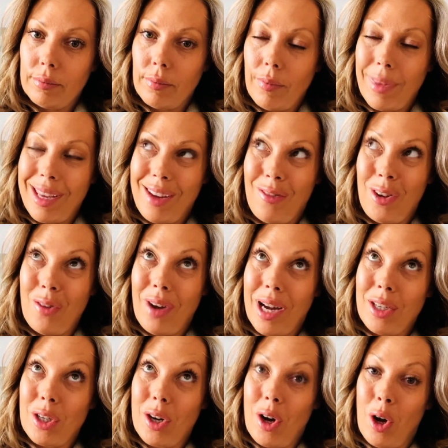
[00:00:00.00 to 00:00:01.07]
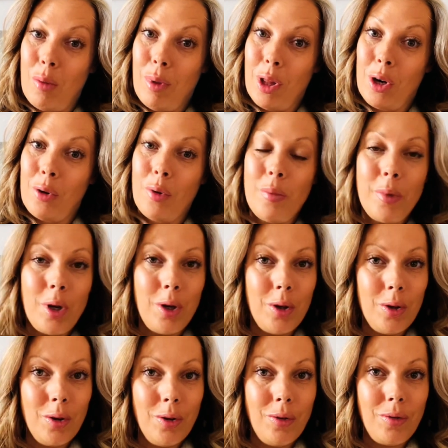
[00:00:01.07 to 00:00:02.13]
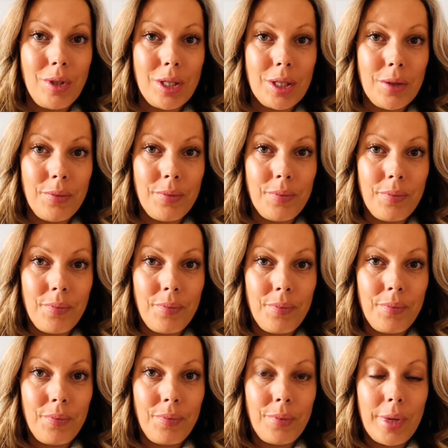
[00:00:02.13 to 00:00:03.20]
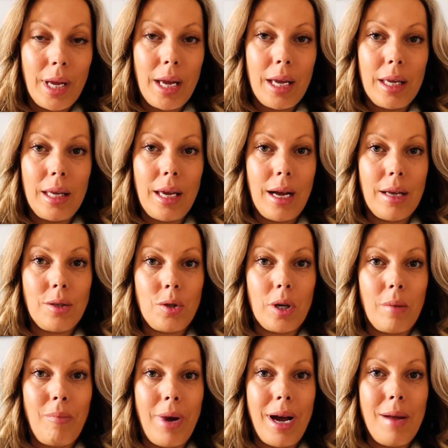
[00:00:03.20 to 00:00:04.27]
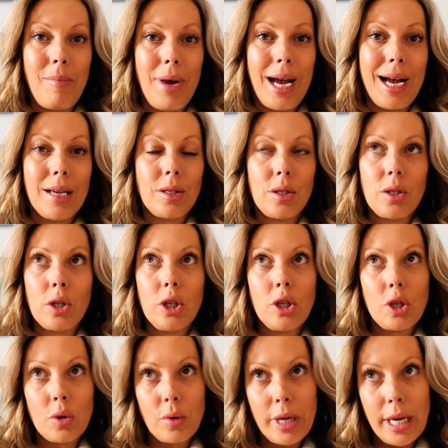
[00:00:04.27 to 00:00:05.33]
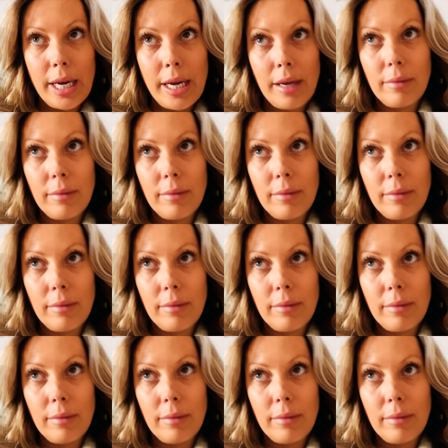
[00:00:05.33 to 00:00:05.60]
if you've had your gallbladder removed, gastric bypass surgery,